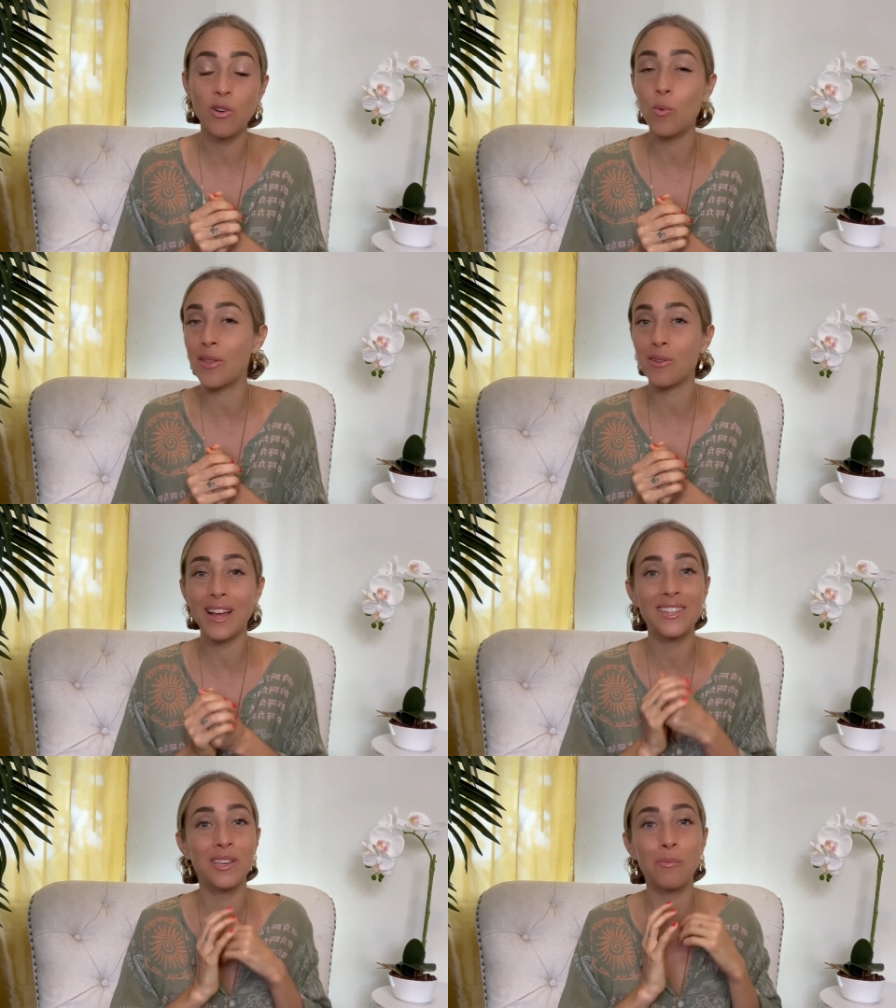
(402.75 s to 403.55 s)
whether
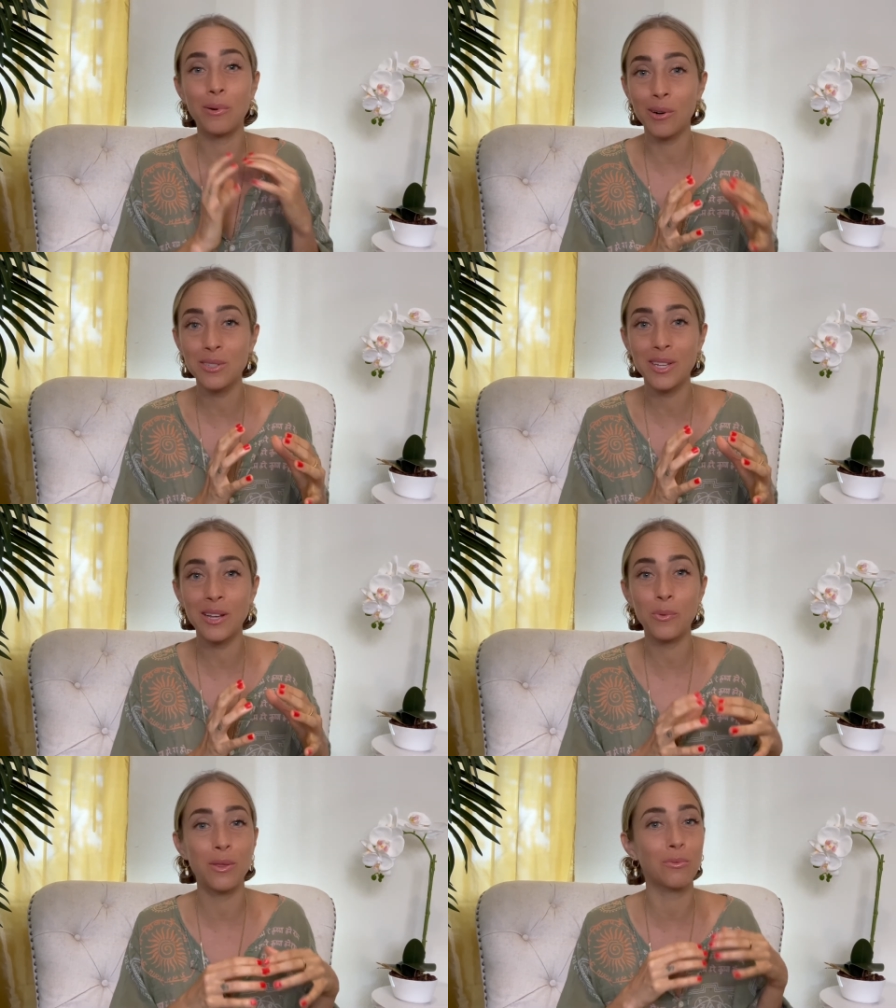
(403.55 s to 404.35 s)
that's in person
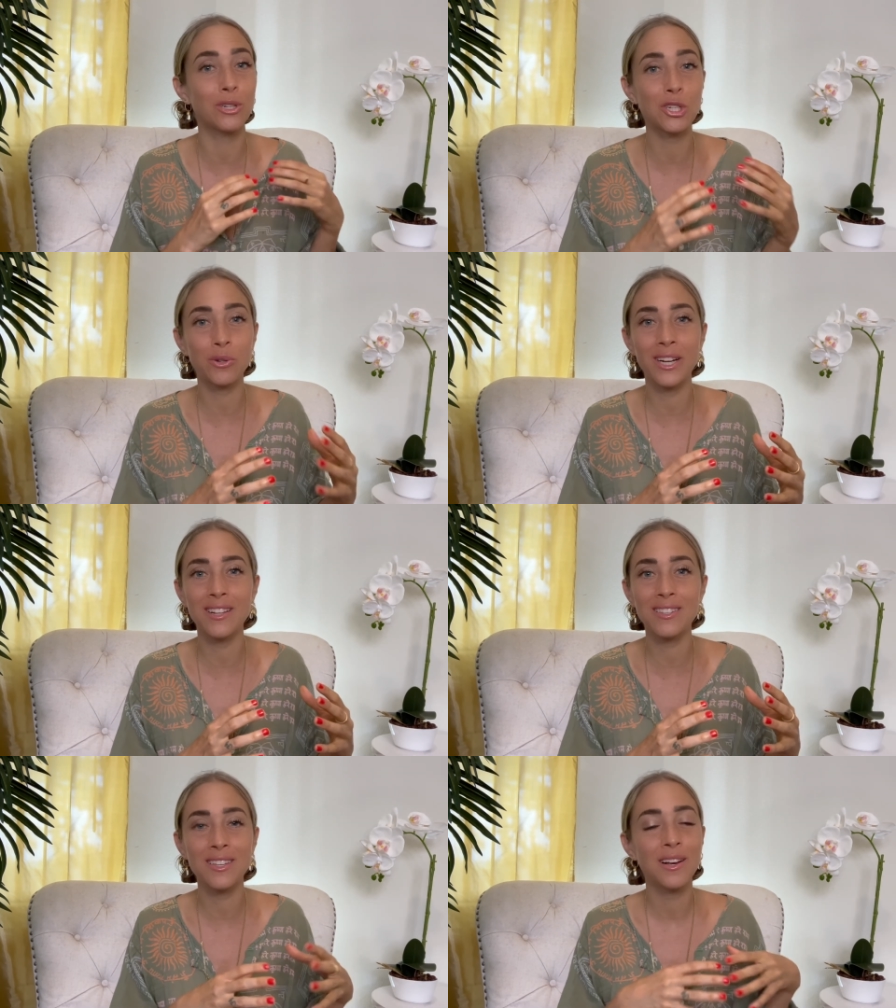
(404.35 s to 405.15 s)
with
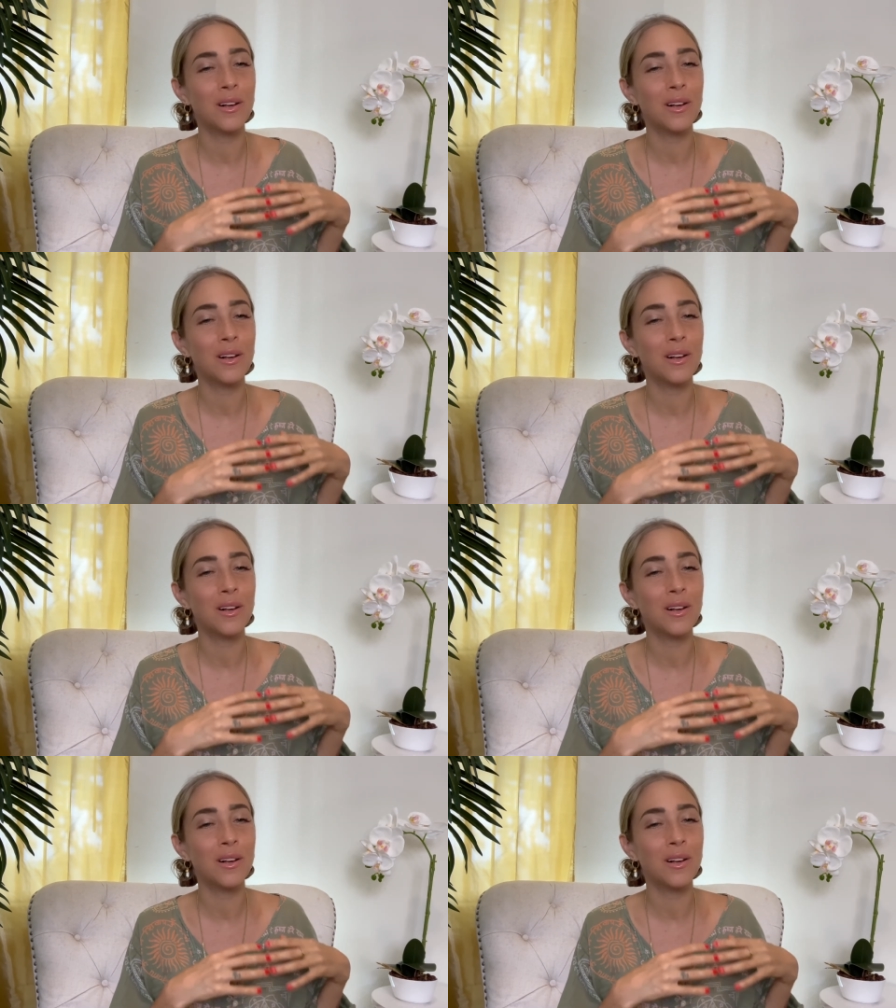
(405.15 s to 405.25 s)
retreats,